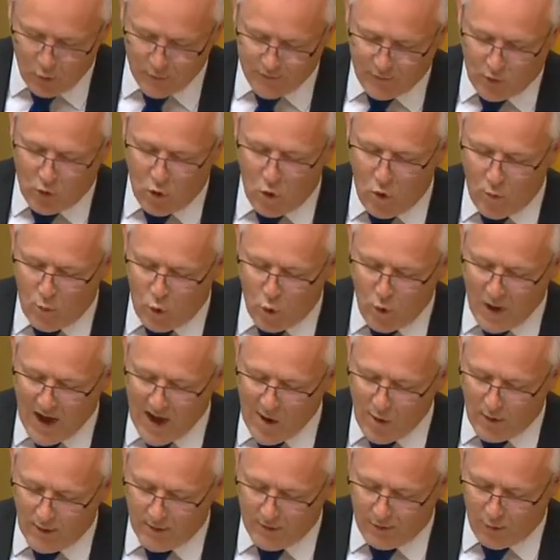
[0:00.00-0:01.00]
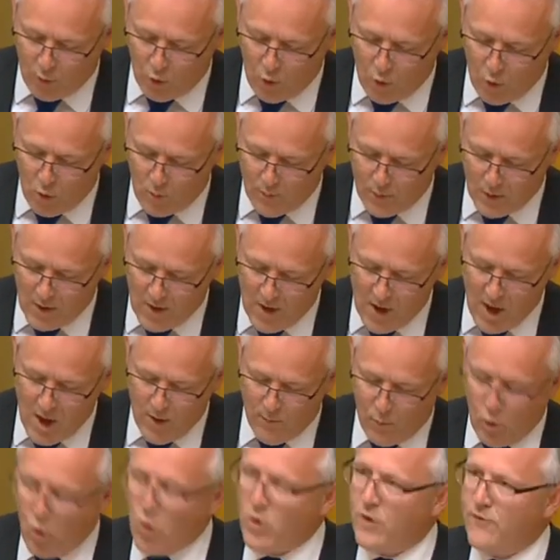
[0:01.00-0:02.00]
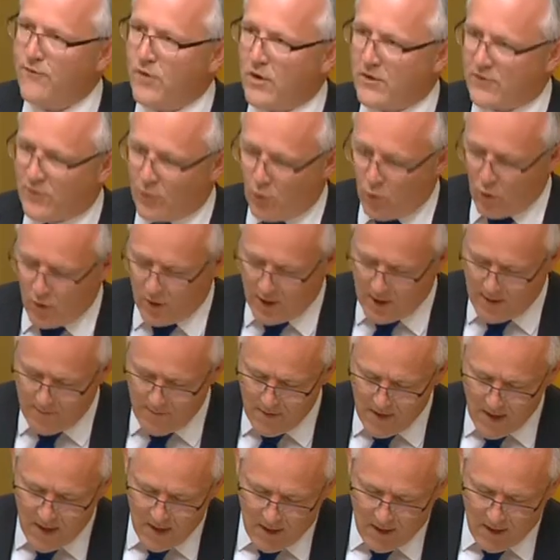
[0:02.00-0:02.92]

was Corporal Harry Thorpe, born in Victoria.